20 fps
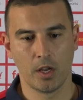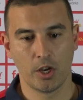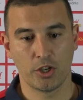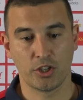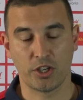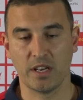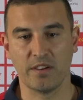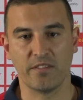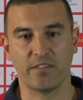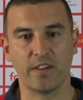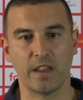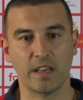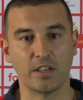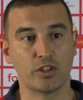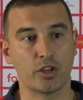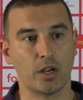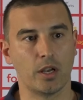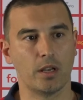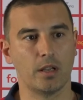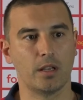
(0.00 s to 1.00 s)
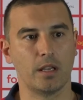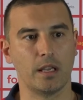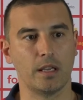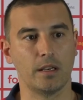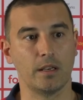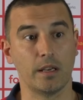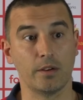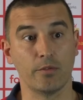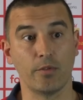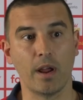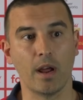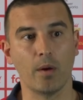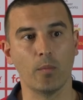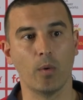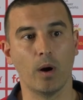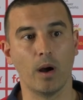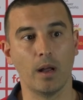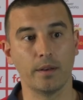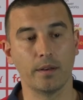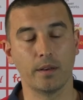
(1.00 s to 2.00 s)
she didn't feature in
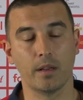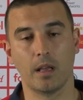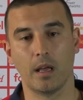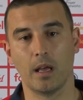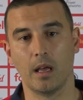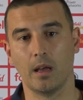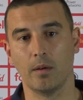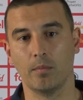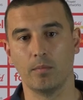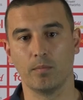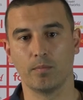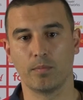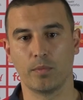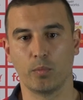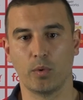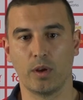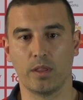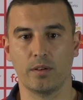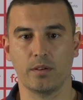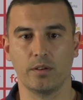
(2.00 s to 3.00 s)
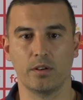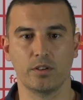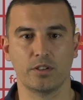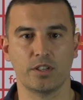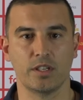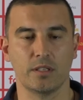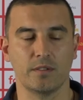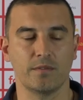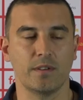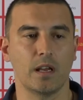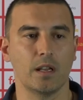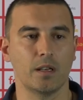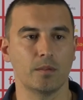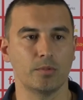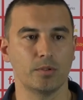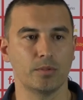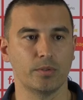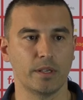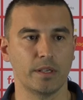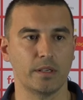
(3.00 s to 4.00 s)
round one, whether or not she's
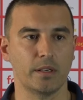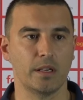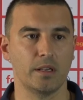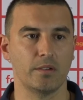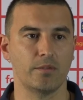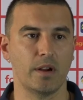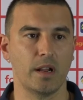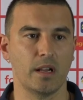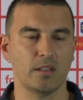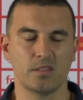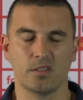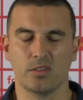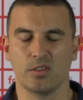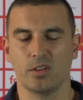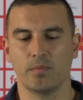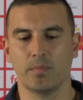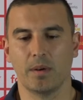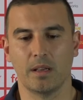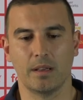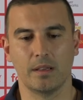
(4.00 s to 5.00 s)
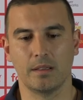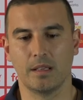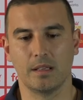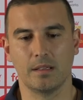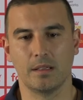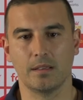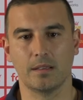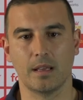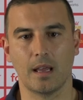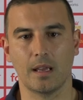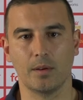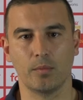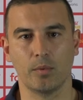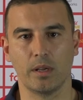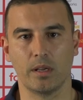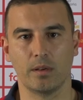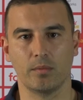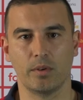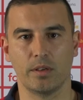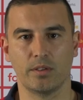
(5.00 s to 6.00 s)
available in round two. But at the end of the day,
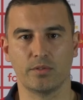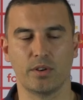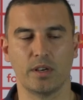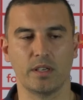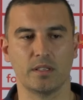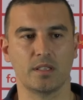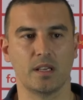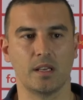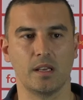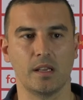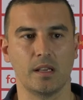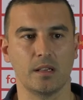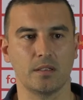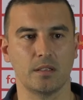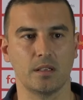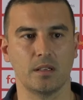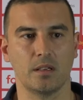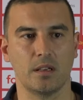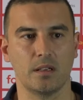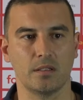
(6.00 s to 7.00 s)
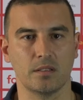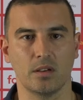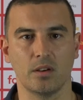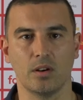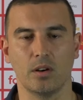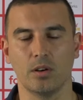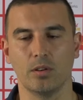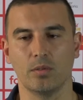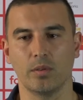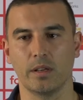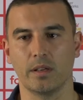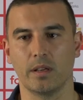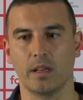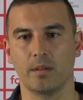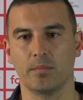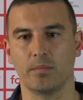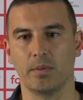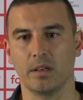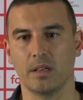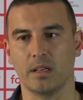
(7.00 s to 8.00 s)
we treat Sydney as a whole,
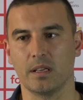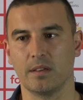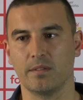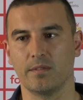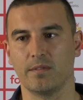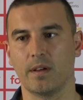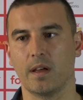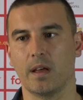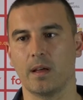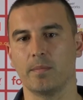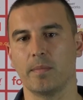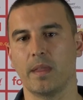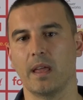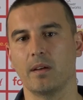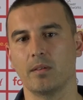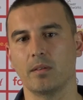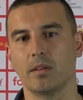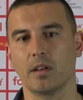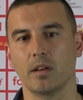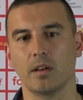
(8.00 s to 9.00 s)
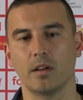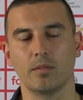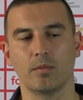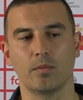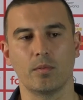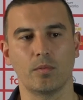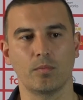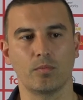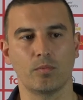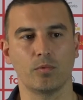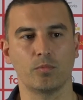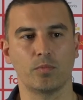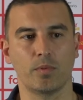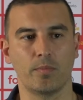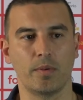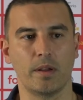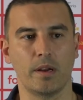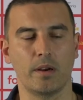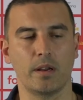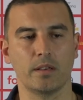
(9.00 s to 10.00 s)
and believe that we'll
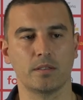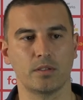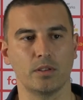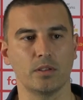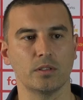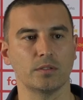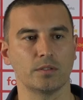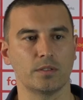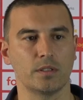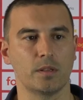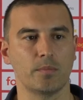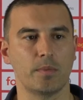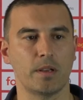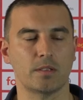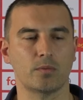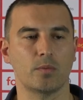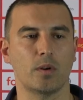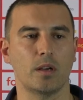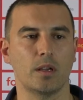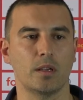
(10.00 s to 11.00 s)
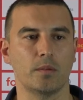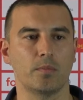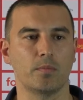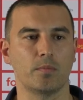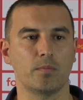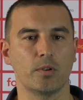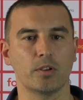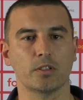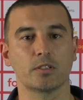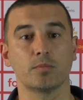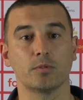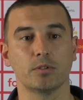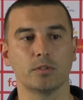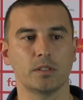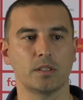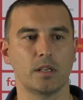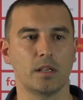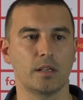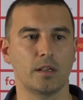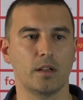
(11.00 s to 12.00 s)
prepare ourselves in the best way
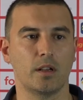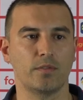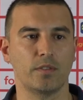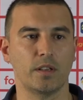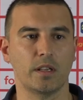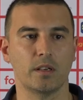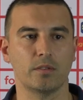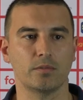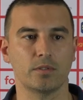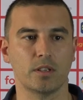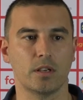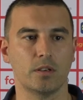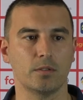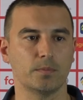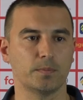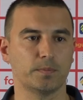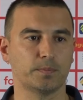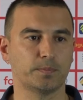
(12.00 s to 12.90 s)
possible, and hopefully get a result.